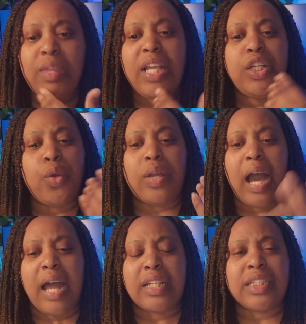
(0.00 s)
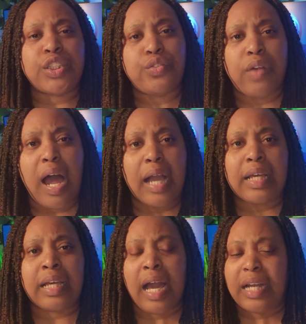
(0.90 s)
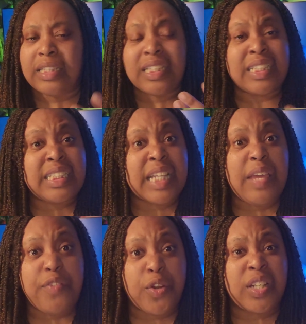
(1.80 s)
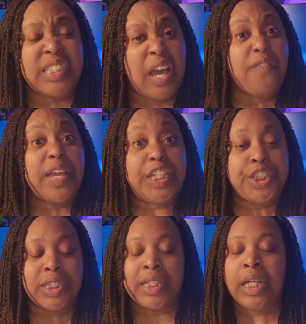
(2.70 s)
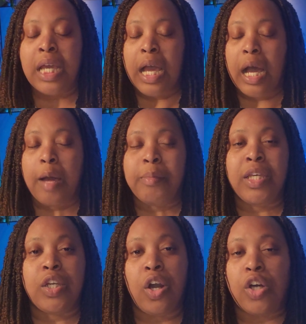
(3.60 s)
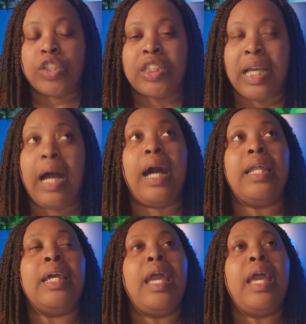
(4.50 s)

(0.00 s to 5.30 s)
you know, God is his rock, God is his savior, his salvation, um, he calls God.